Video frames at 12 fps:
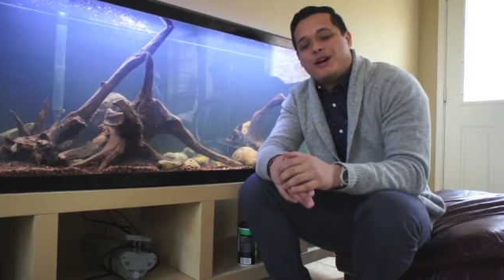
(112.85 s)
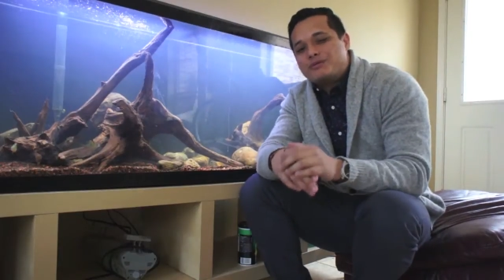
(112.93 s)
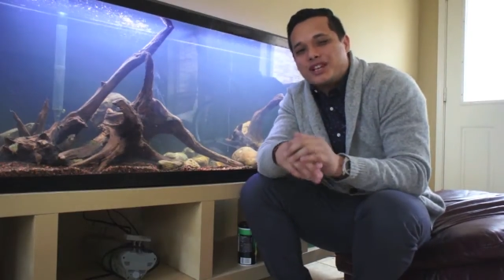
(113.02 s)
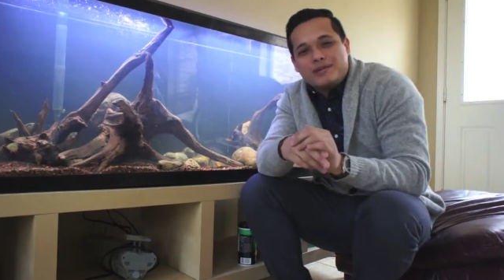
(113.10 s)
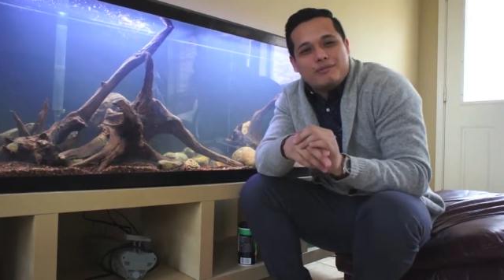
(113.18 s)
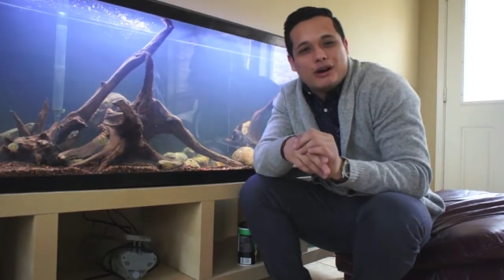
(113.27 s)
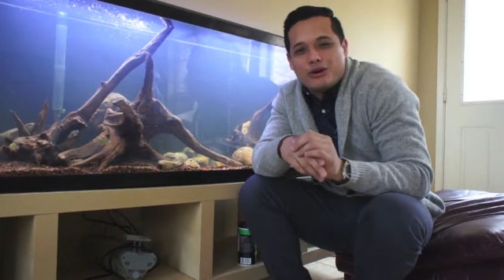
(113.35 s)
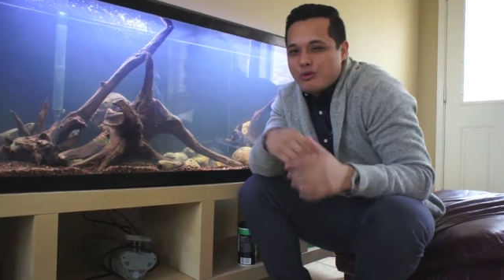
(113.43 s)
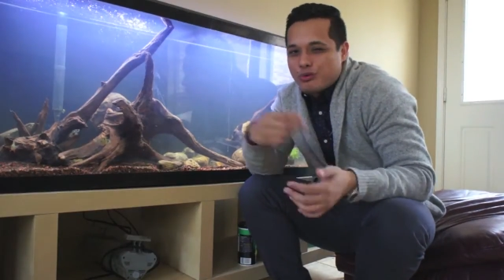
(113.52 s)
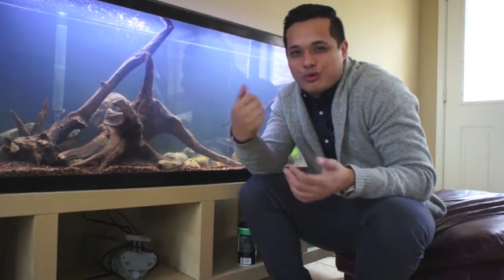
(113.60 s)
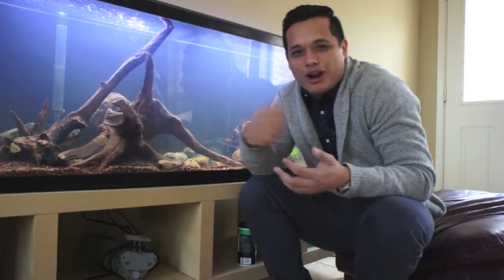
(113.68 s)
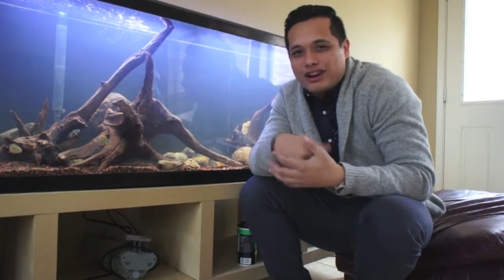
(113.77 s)
I'm talking about
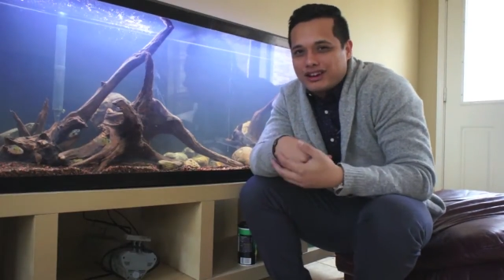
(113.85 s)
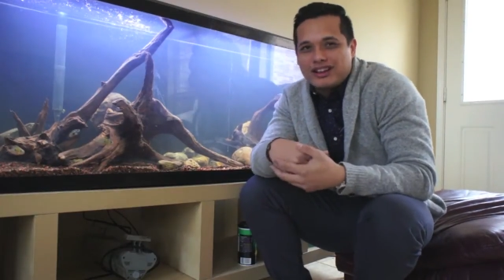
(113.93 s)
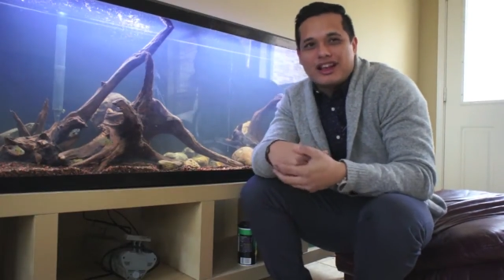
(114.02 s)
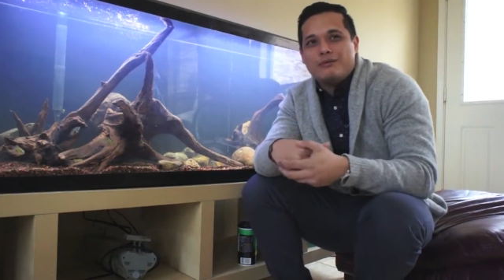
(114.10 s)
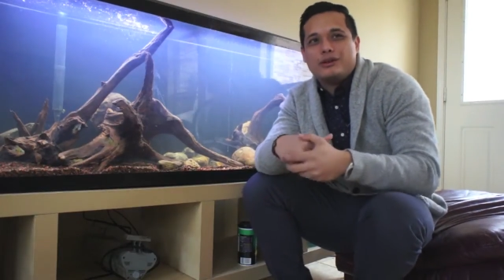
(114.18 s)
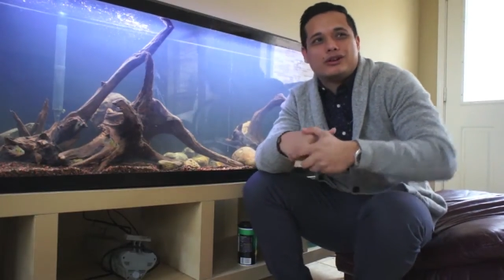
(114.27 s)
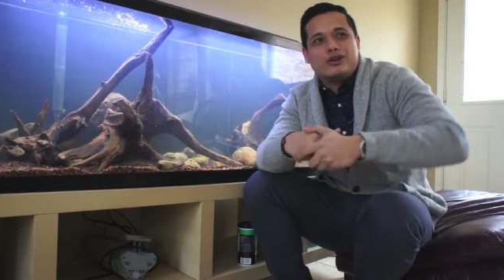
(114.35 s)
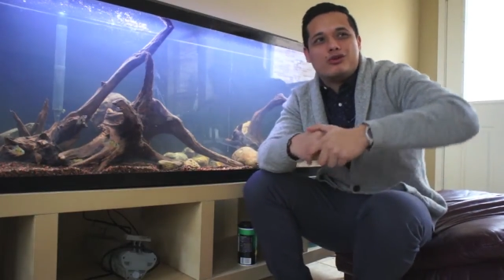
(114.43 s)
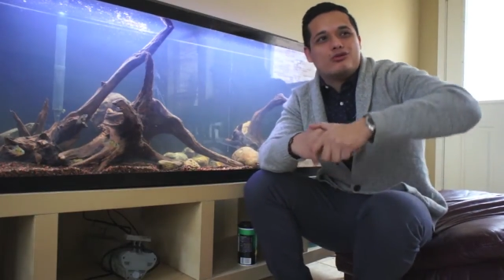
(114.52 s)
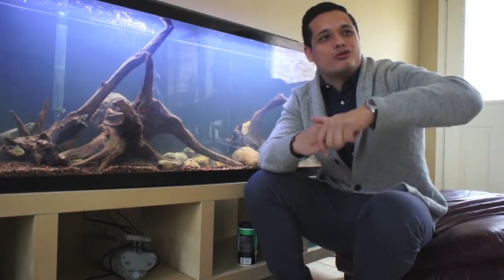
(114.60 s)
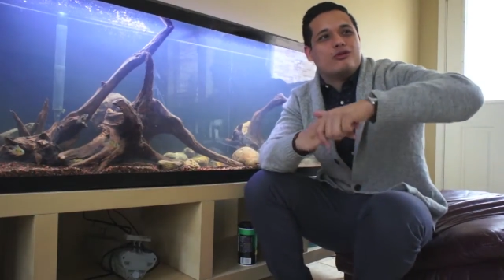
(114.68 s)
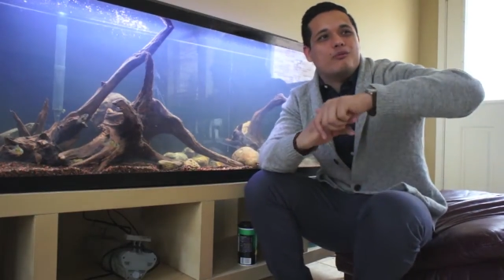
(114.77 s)
go rock climbing,
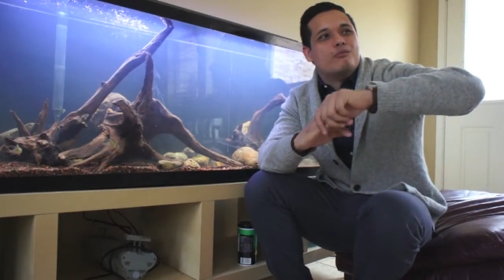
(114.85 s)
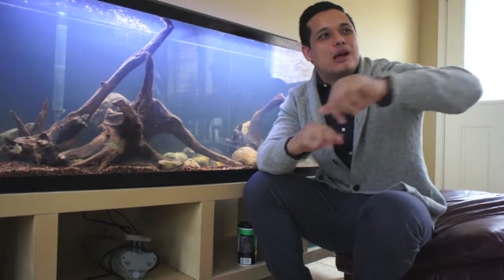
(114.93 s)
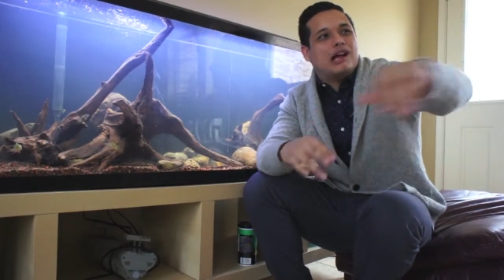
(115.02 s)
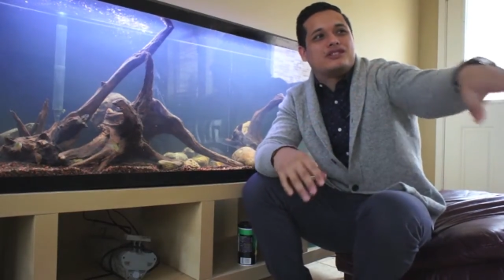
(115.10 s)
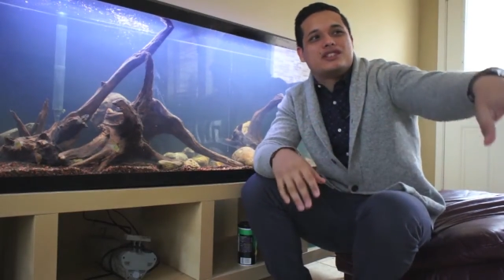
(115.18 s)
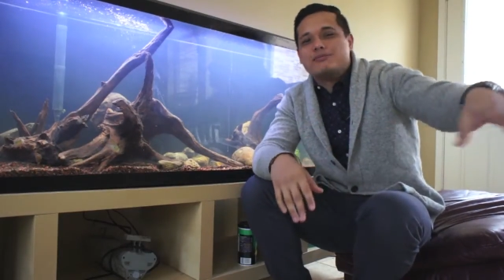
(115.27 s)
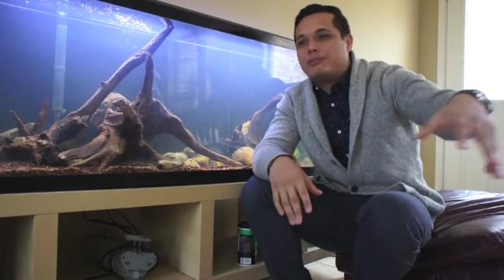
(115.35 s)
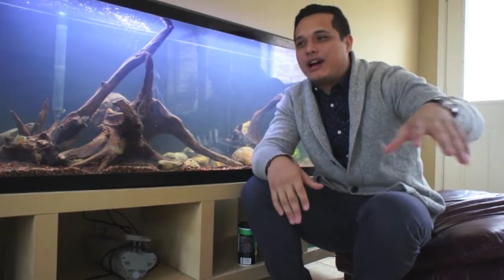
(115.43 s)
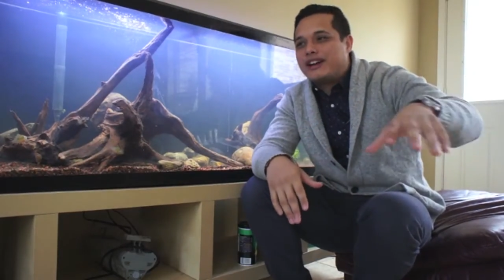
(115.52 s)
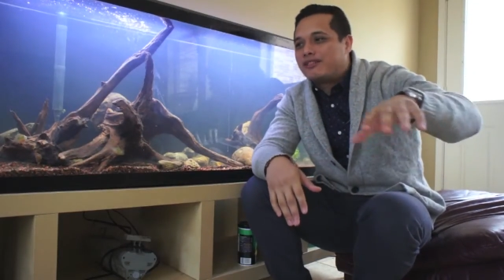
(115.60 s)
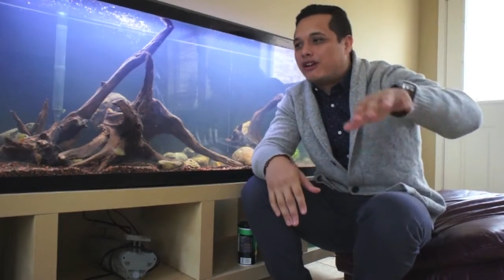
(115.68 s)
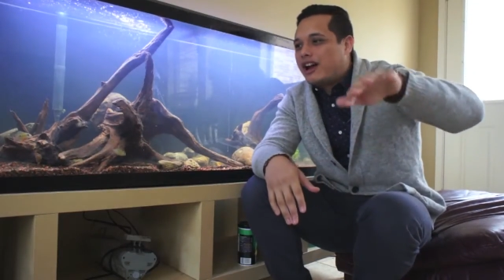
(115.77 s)
go mountain
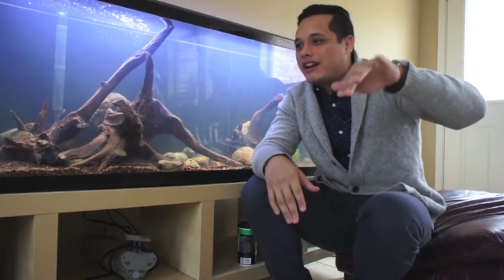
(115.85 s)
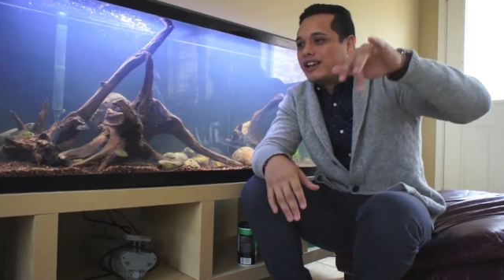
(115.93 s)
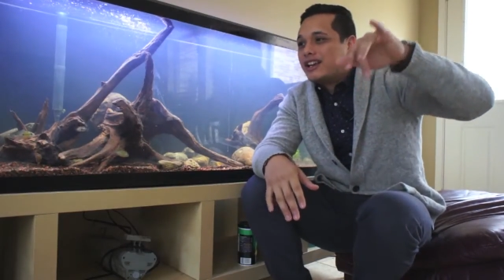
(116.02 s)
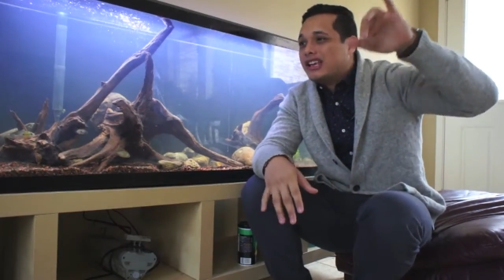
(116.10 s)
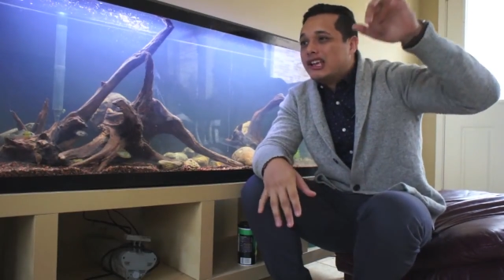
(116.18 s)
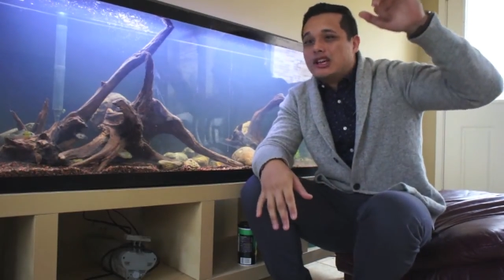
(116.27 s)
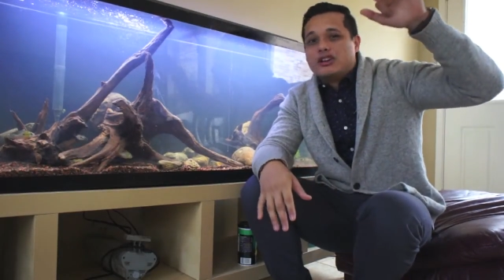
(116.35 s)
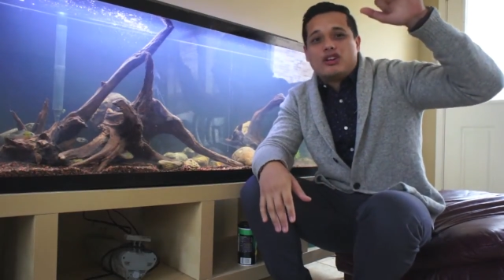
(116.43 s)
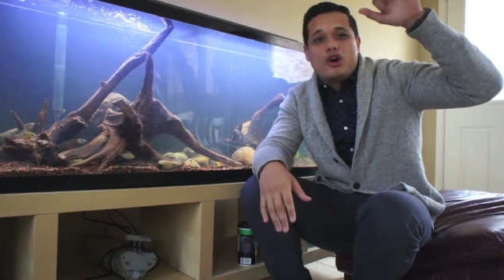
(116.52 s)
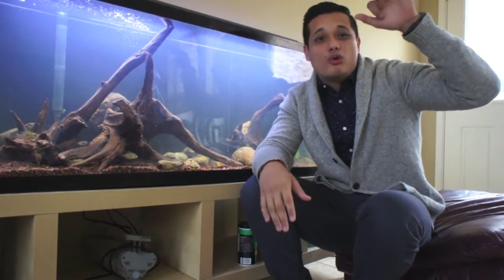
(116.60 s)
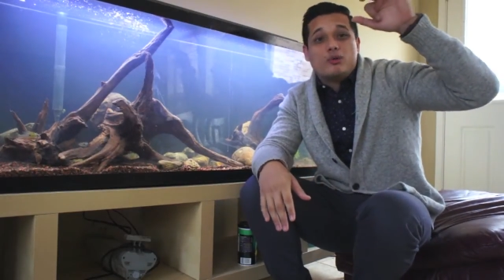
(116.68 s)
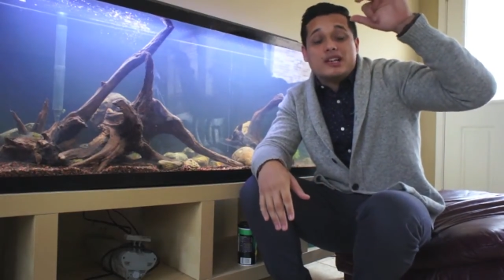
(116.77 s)
bike riding,
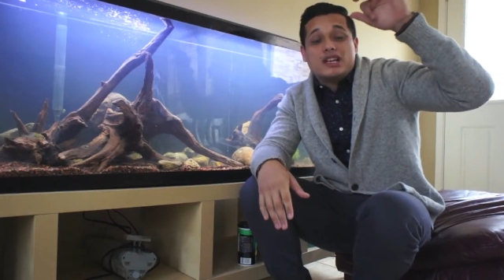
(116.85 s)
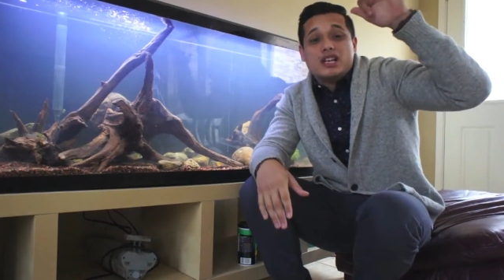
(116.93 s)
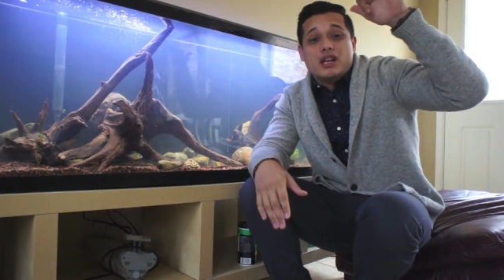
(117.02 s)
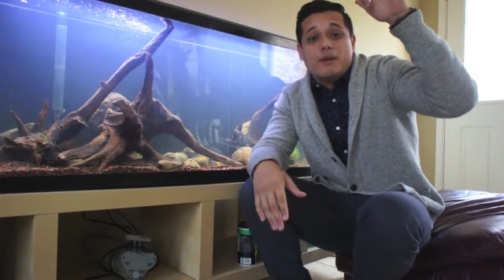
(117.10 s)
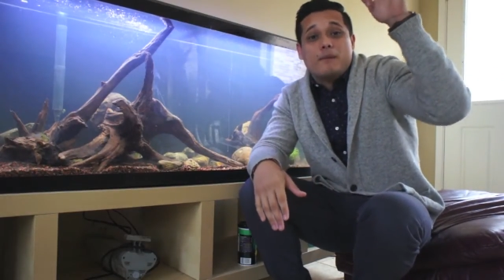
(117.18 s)
go